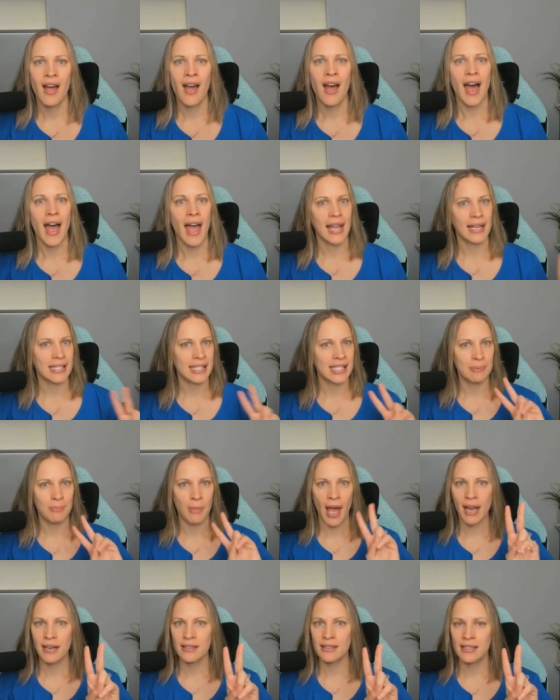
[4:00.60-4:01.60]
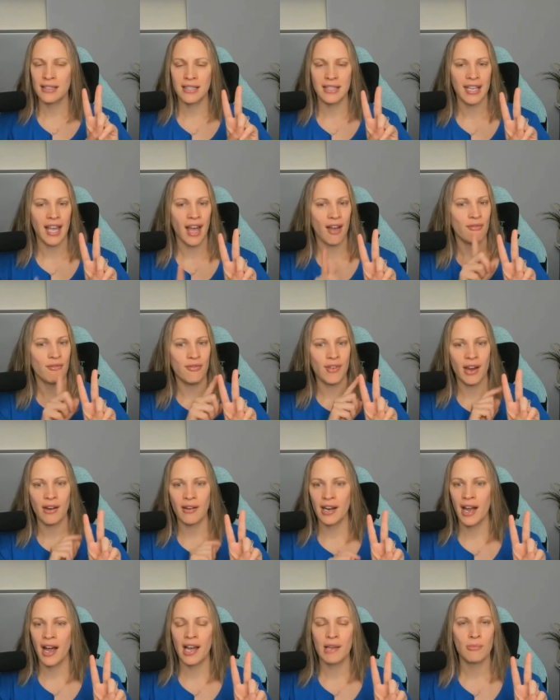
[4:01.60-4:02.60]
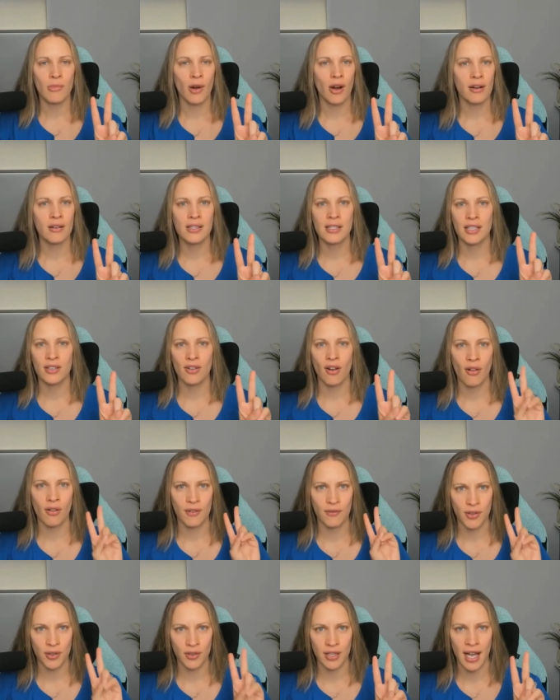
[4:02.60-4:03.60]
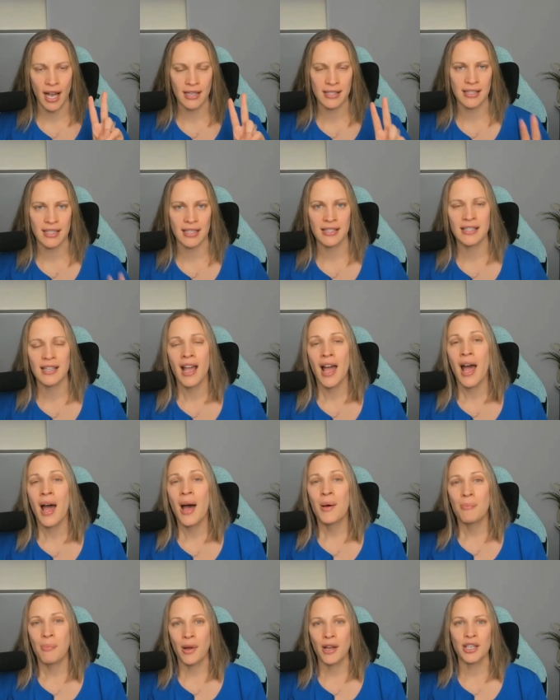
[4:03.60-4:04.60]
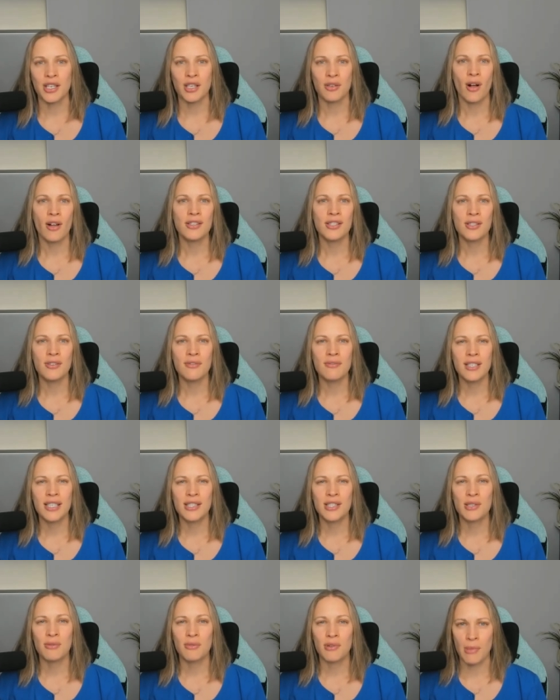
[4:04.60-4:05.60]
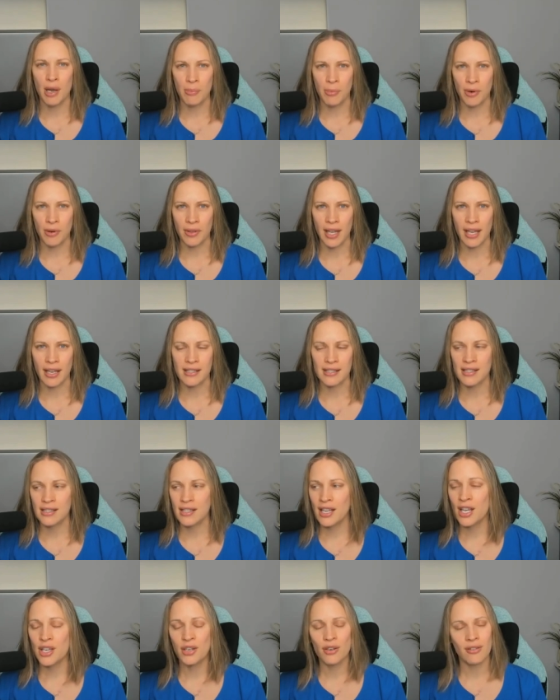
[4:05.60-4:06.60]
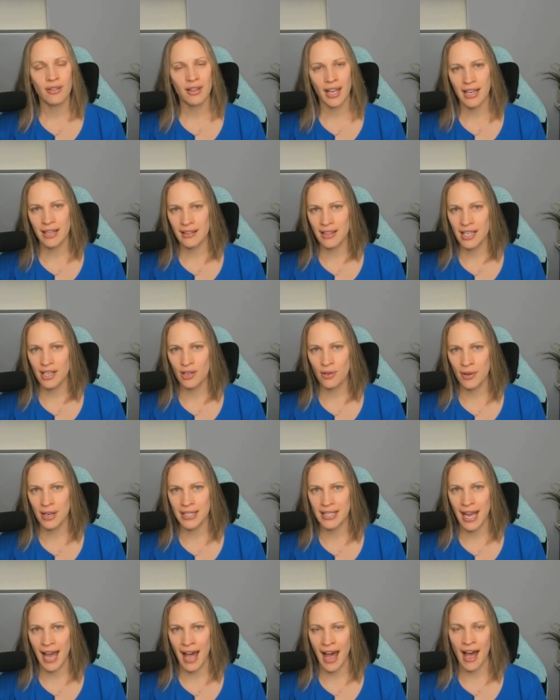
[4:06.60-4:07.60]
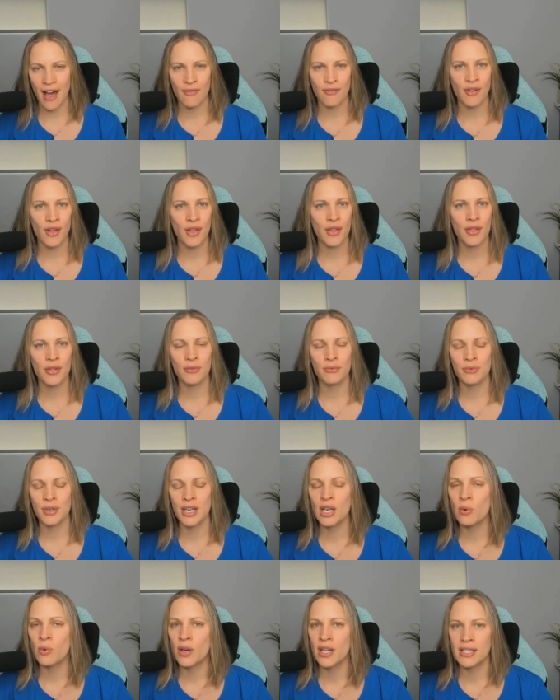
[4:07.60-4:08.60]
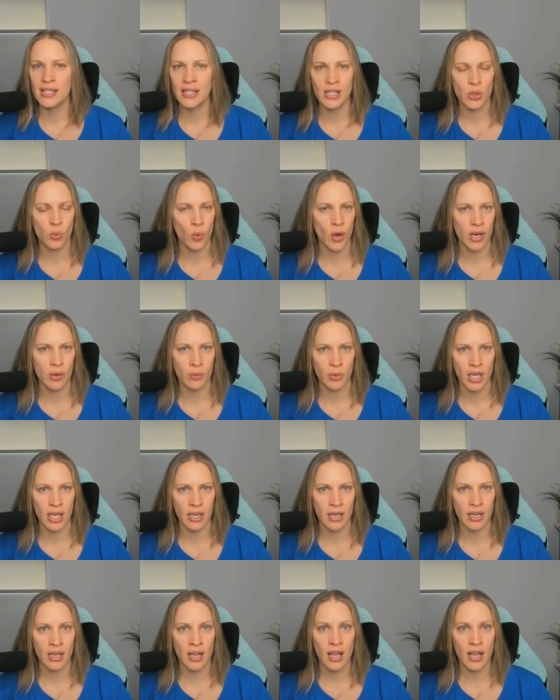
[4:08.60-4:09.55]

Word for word: Expect to get very high marks in all of your classes. But you also need to remember this. You're likely going to have 3 quizzes one week.